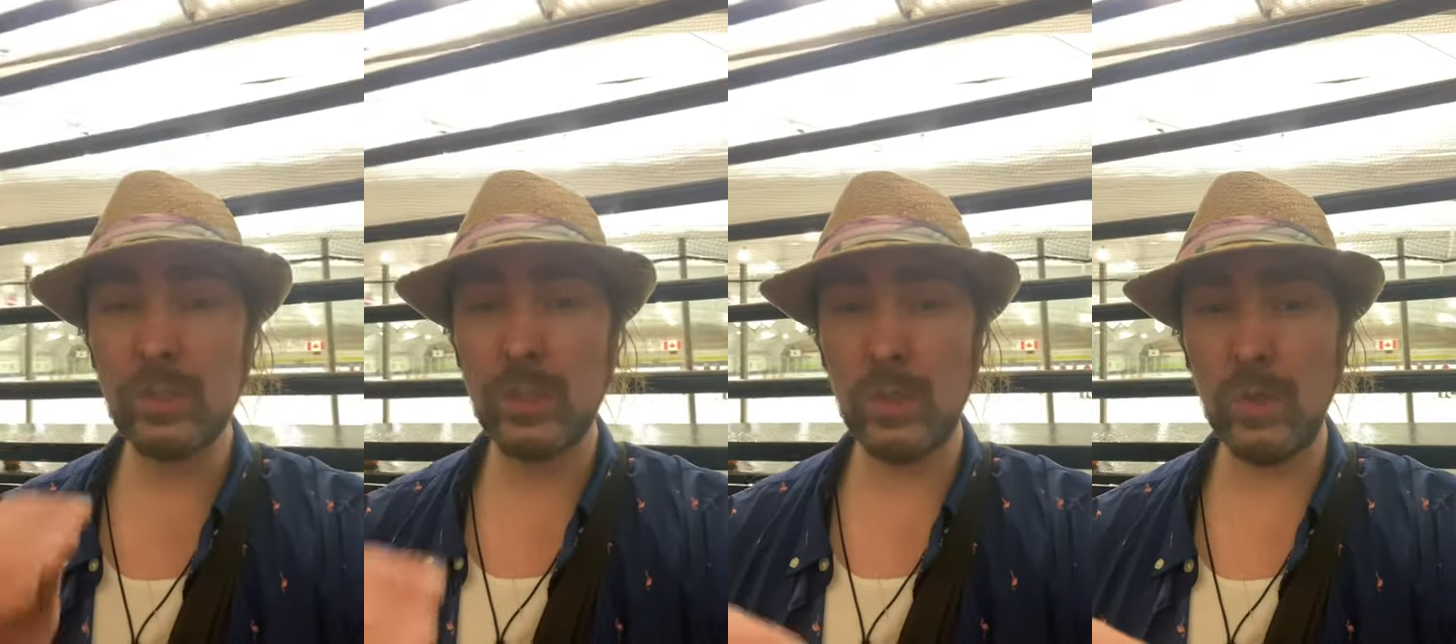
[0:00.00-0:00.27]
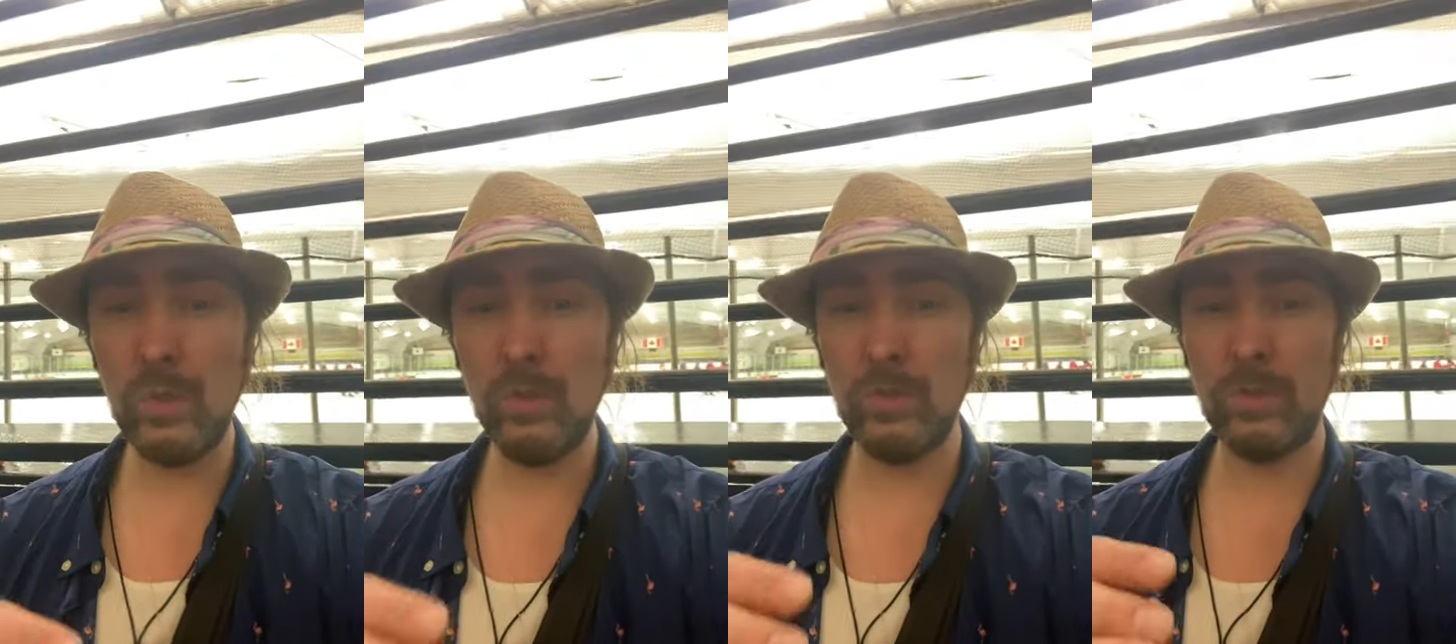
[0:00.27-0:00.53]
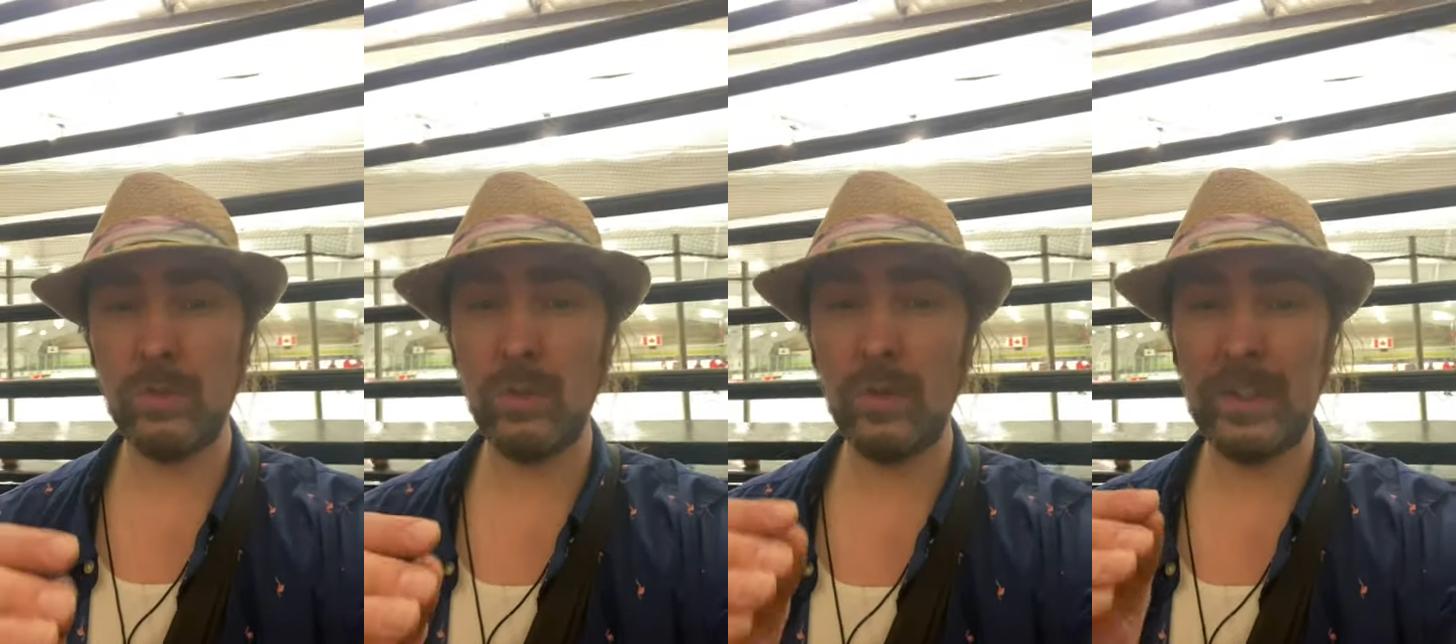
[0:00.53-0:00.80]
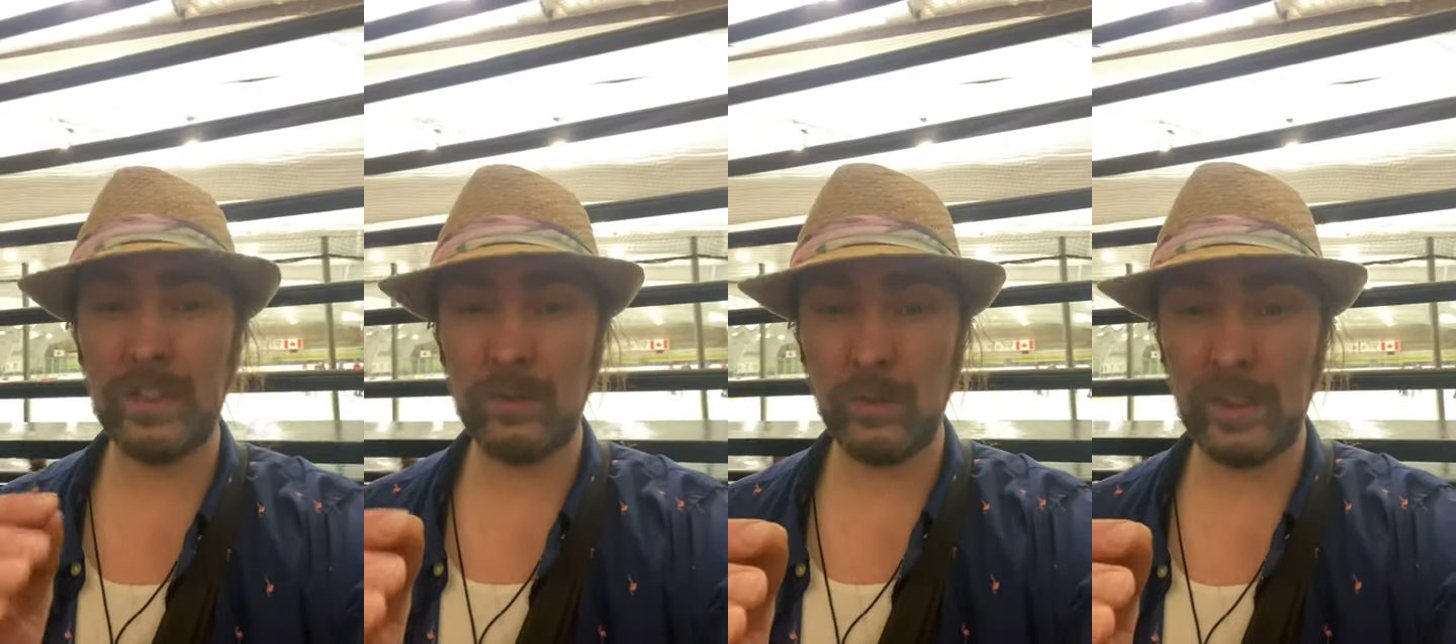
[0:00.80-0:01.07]
June
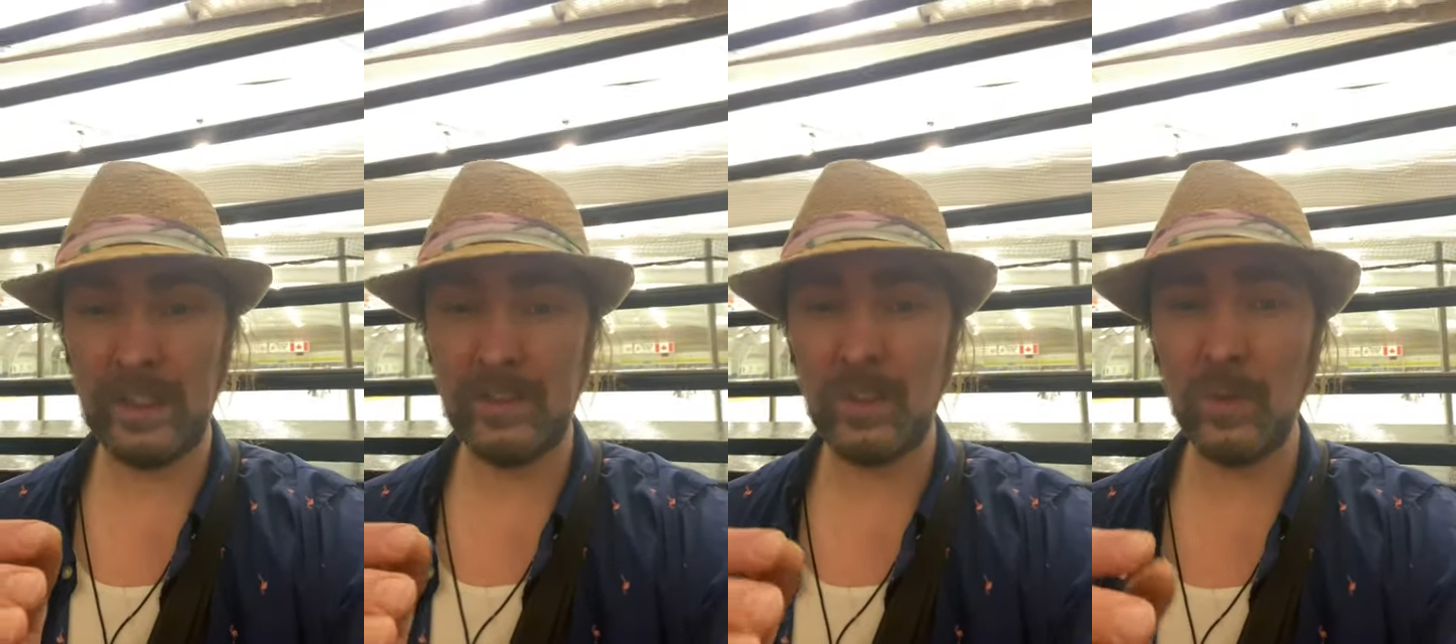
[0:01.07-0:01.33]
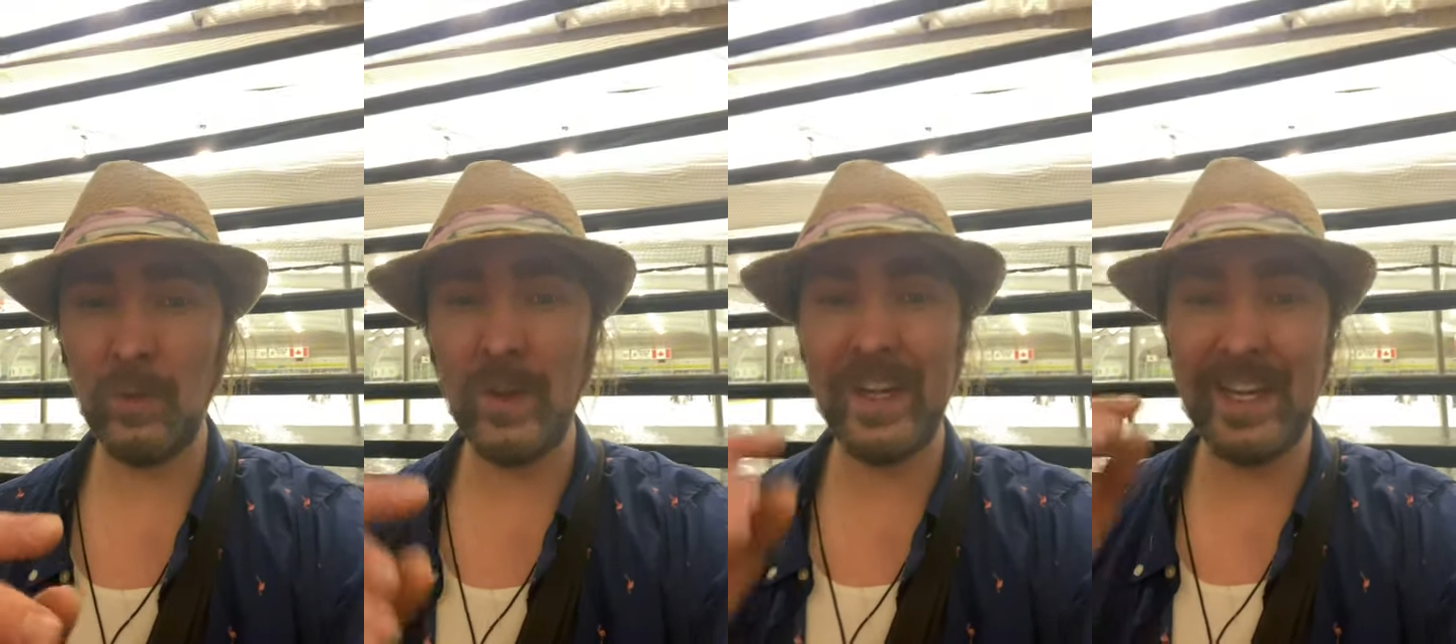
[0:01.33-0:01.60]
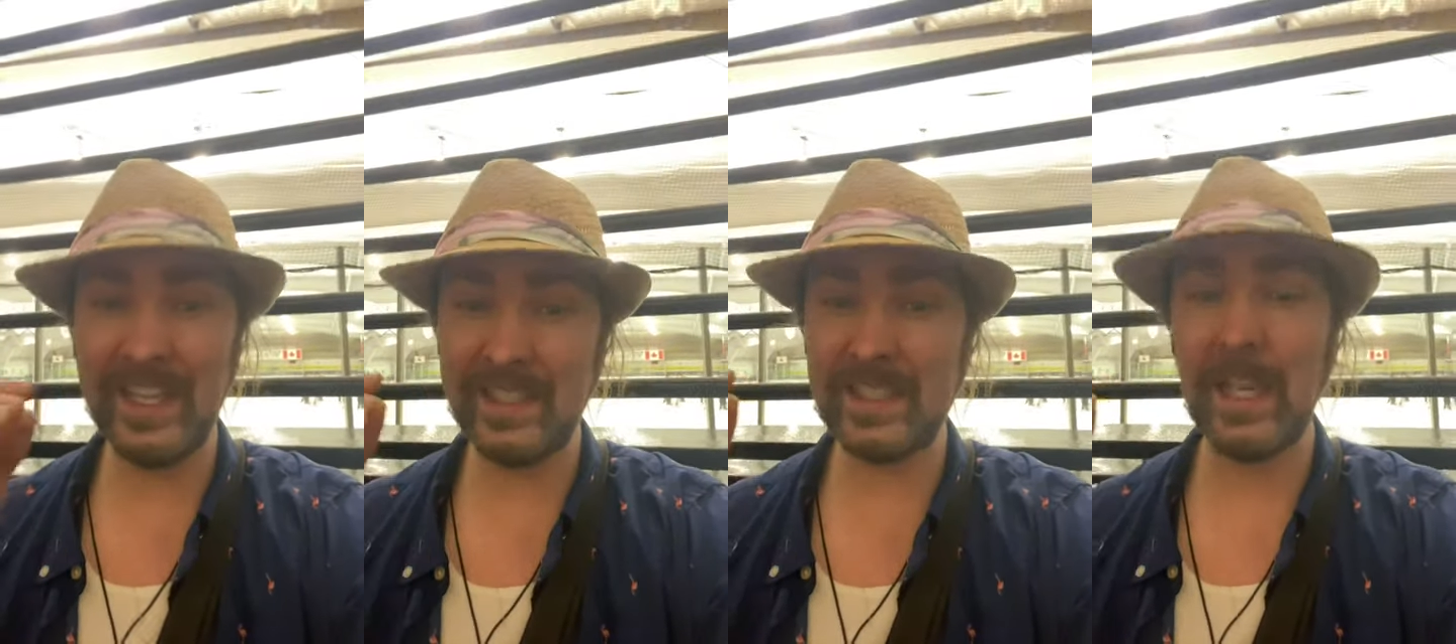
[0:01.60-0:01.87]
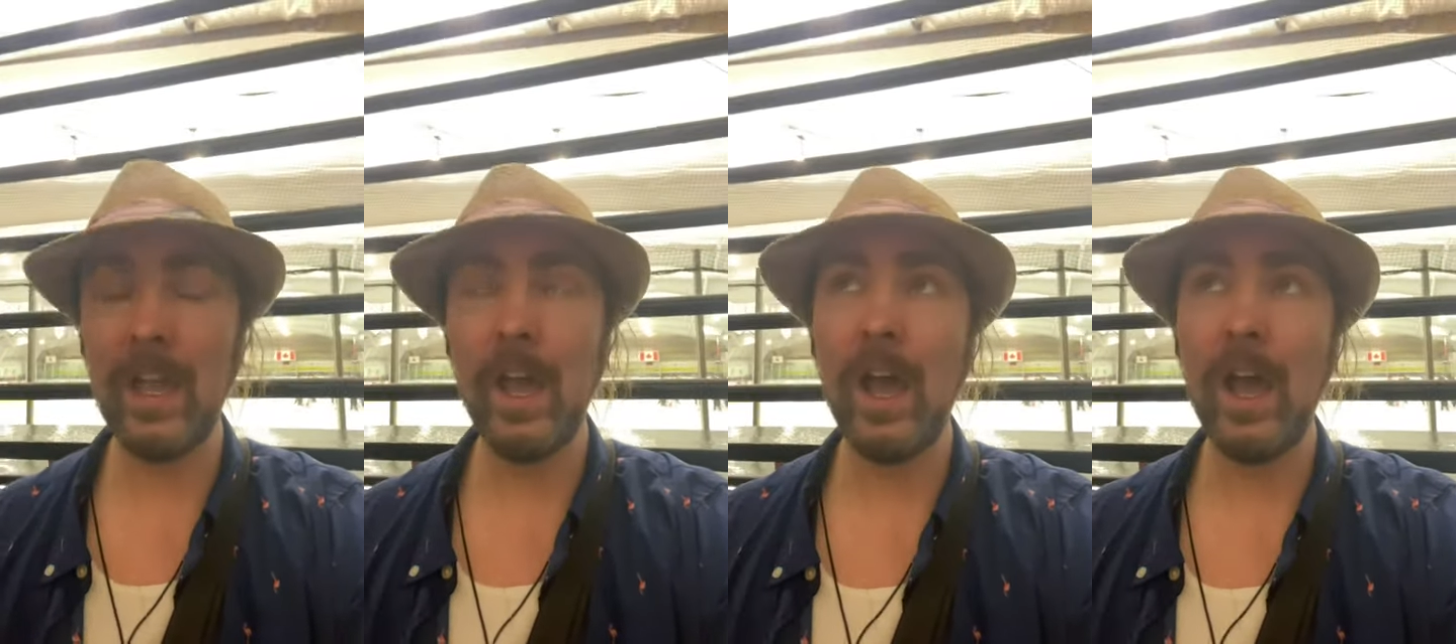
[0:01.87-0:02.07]
2022, when his